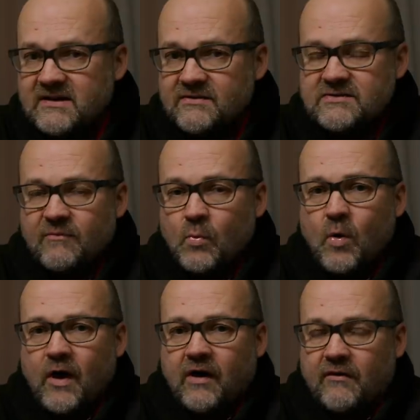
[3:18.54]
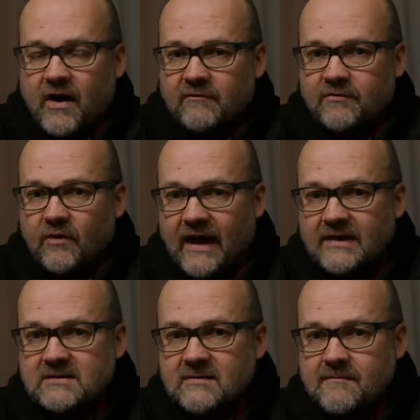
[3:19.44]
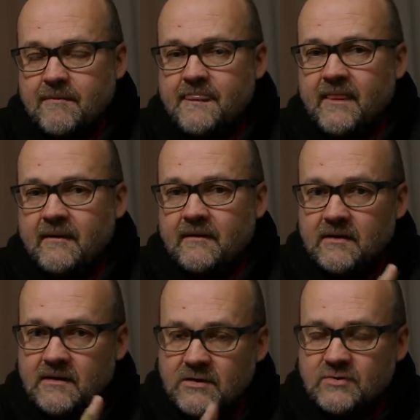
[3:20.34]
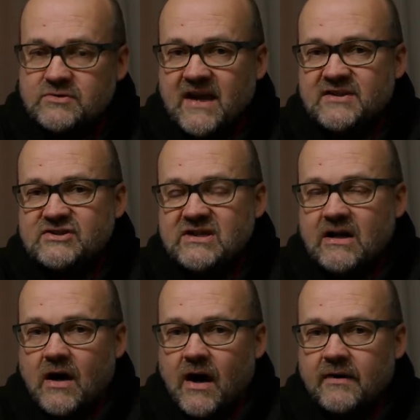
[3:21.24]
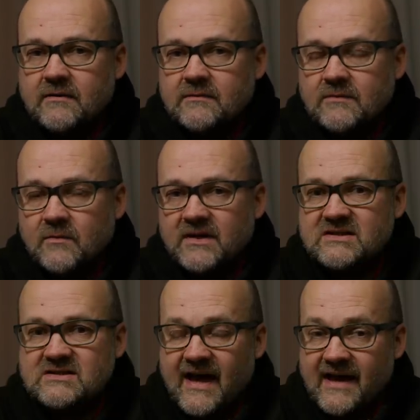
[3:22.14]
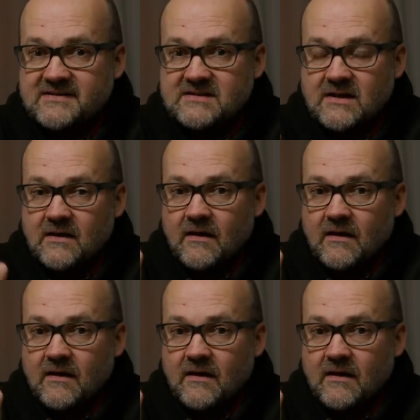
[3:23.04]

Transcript: there is a workaround for that. Use HDR, which has